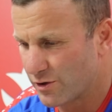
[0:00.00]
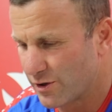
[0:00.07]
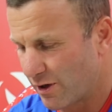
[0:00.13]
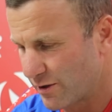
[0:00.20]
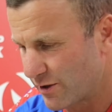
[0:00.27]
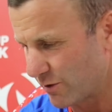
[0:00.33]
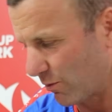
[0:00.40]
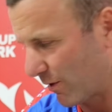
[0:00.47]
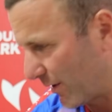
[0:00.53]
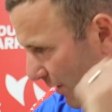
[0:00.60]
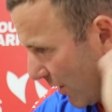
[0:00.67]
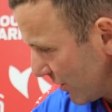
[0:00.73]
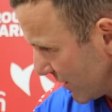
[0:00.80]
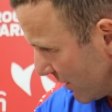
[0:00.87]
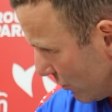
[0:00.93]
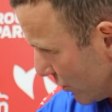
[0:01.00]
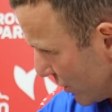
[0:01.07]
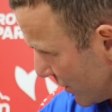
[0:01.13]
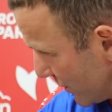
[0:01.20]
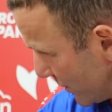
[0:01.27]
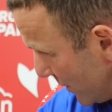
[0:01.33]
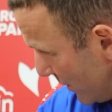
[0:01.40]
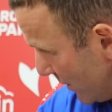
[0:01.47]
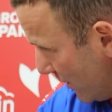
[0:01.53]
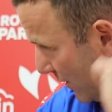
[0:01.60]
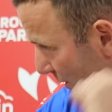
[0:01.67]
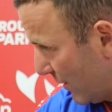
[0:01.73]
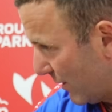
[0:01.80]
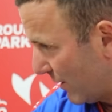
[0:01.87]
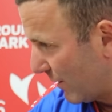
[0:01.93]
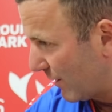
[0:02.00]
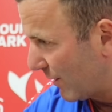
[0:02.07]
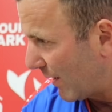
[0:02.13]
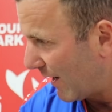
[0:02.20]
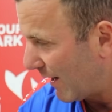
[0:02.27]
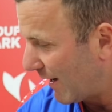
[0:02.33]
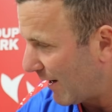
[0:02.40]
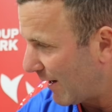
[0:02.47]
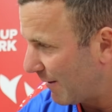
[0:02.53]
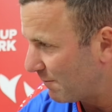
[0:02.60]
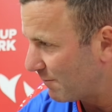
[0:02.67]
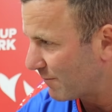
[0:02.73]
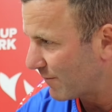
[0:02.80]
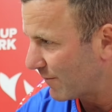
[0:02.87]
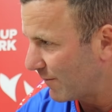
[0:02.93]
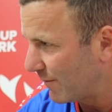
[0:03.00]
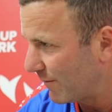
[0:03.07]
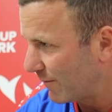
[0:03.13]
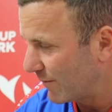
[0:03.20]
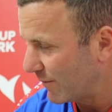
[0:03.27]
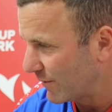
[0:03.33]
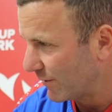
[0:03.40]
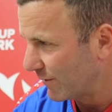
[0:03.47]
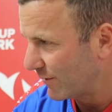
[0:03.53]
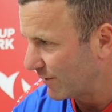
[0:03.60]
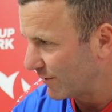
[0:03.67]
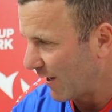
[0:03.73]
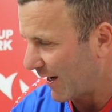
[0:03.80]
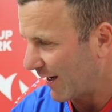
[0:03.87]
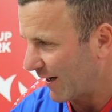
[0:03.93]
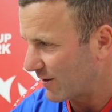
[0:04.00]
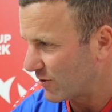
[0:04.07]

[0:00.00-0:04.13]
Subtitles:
So it's just one of those that we'll just take